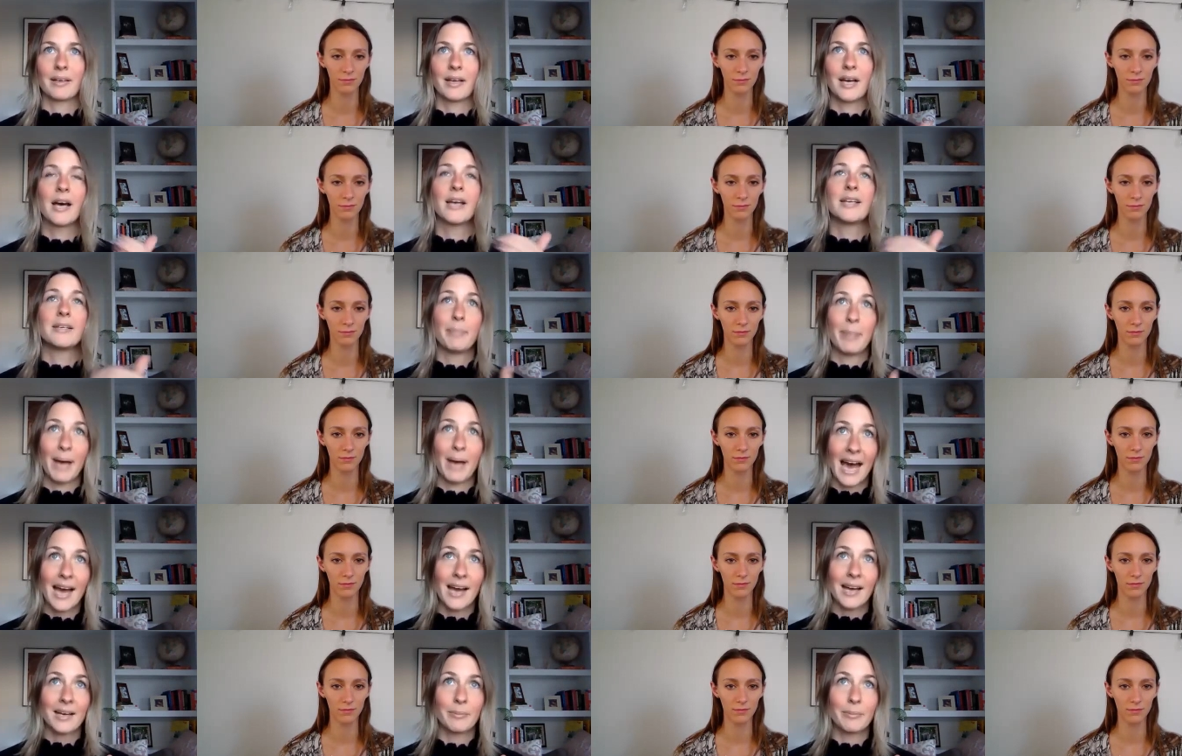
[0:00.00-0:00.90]
Speaker 1: cut
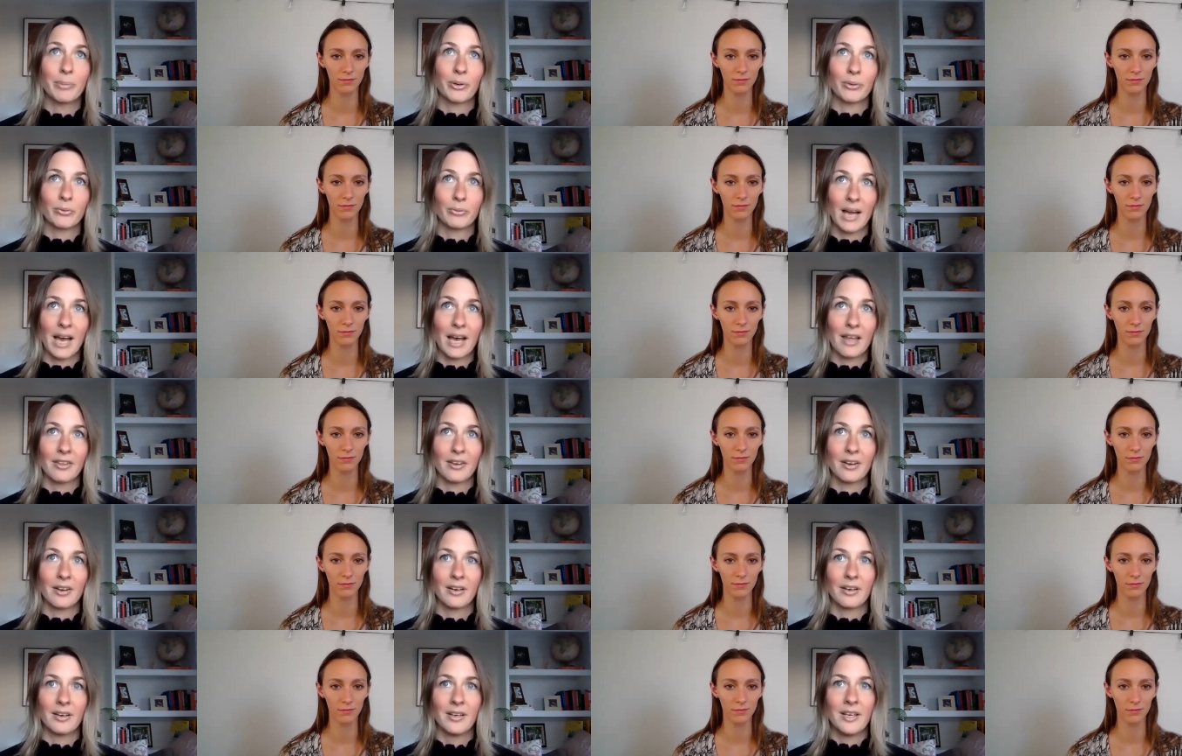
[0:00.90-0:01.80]
back, but
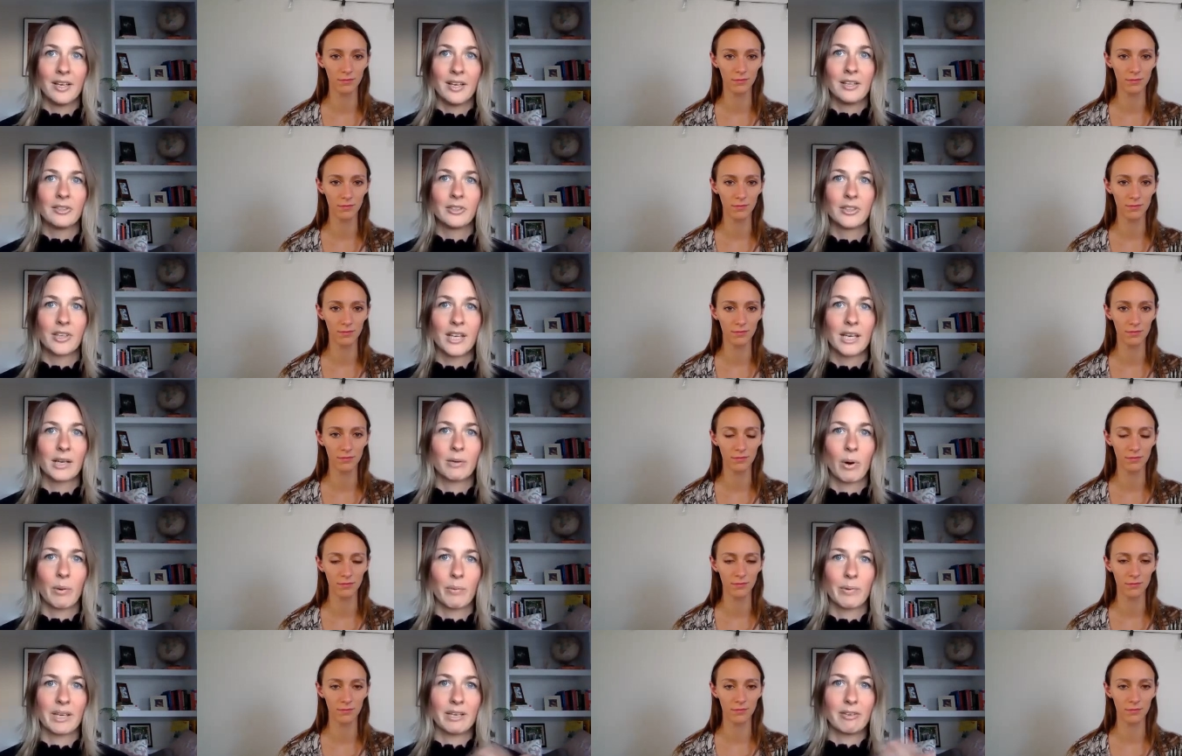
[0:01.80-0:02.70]
rather looking at
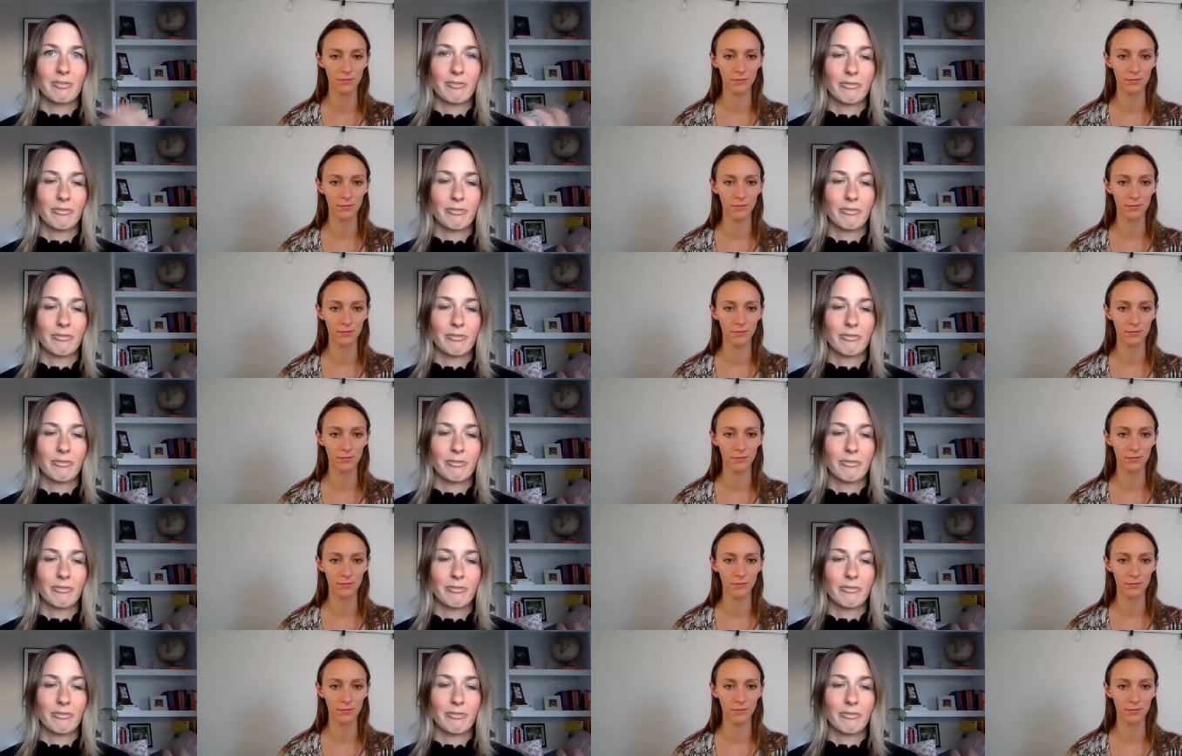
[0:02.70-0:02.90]
what we can